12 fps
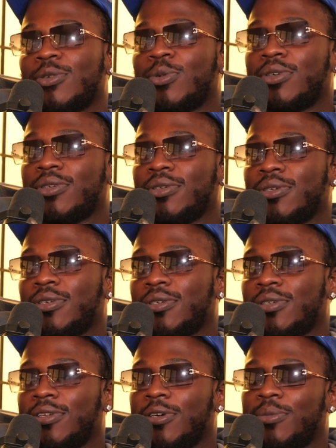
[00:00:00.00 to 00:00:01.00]
the world.
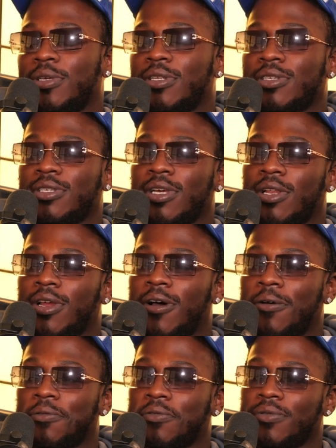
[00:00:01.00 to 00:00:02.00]
You know what I mean? I see a
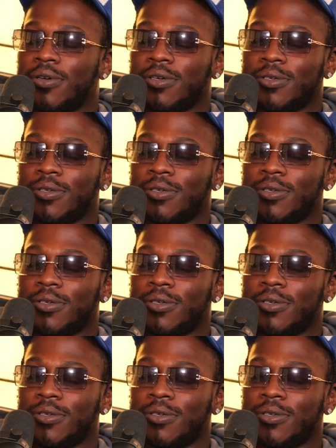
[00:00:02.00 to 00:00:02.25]
lot of